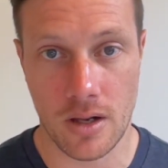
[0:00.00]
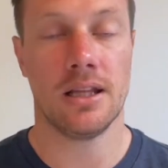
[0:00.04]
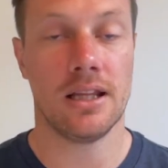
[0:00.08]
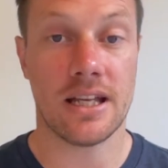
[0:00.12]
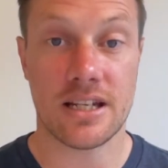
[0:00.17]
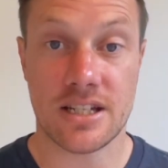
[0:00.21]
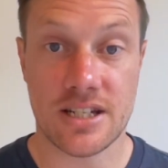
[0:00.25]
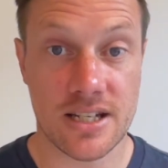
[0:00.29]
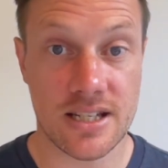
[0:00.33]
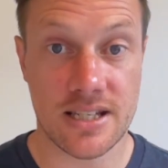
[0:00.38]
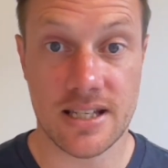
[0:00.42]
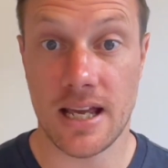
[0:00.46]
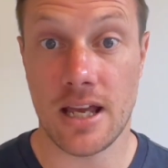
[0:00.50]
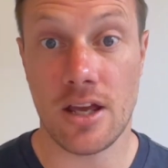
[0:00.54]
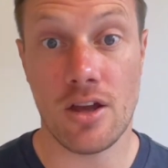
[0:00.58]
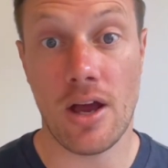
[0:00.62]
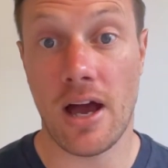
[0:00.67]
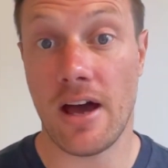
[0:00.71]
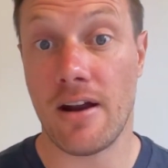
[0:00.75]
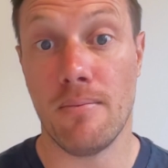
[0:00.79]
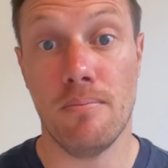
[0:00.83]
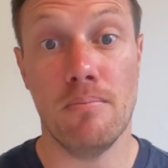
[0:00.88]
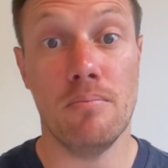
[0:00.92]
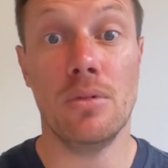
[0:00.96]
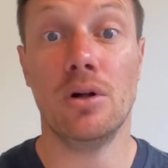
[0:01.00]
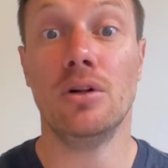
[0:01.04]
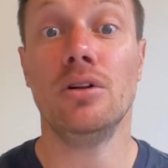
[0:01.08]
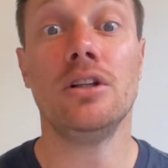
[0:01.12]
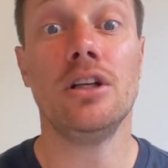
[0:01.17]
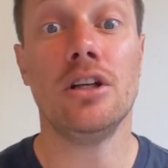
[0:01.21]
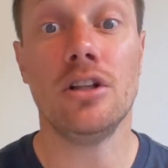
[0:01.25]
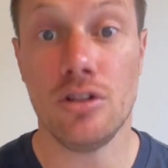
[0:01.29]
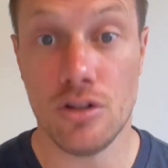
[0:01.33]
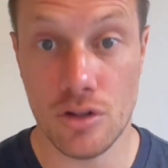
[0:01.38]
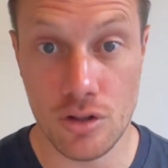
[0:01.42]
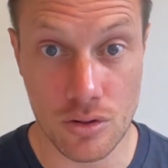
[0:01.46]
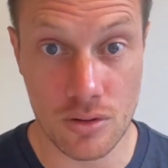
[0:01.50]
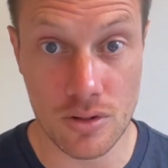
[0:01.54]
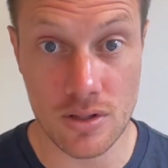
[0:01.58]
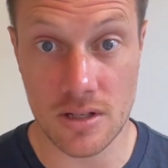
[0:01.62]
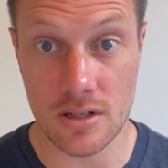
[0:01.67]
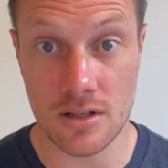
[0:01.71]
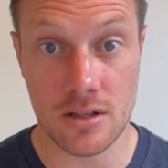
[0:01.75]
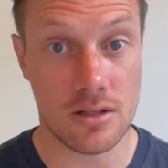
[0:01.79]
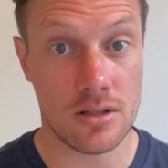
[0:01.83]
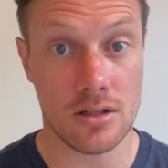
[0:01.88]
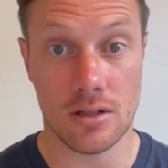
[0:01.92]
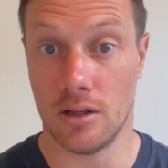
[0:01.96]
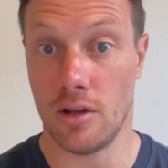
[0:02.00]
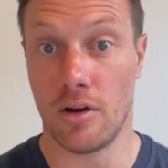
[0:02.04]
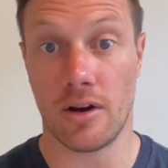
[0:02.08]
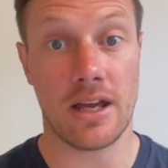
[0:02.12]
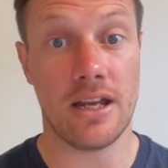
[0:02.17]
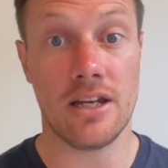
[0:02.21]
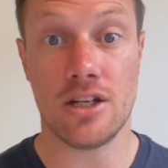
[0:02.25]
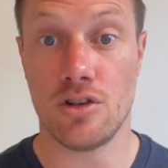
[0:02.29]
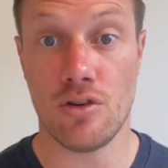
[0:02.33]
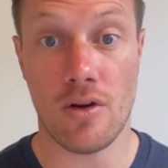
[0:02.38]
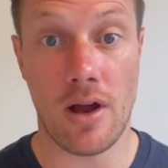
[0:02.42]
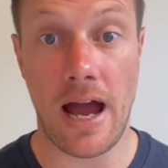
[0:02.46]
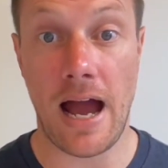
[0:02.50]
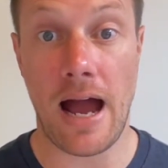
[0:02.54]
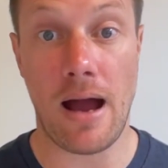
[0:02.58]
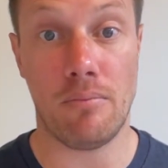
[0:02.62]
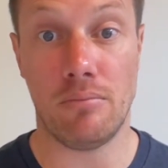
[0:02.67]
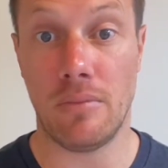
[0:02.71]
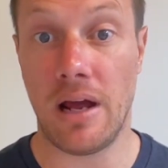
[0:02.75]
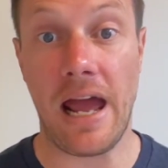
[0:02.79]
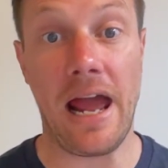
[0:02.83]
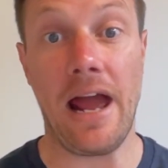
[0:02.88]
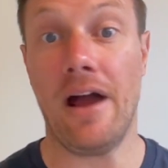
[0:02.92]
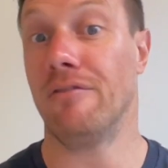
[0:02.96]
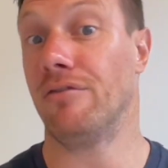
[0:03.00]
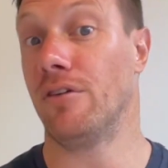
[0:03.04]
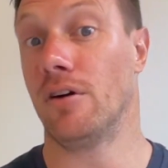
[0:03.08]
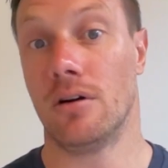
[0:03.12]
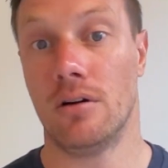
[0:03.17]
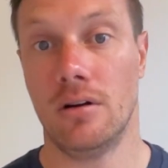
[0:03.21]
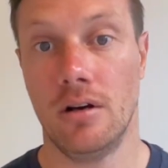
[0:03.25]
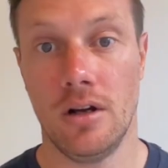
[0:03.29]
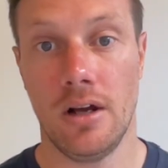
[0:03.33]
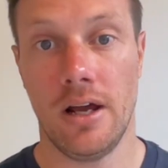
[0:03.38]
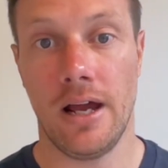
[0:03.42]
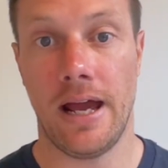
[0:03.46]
Let's just say you had 1 million users log into your app ever.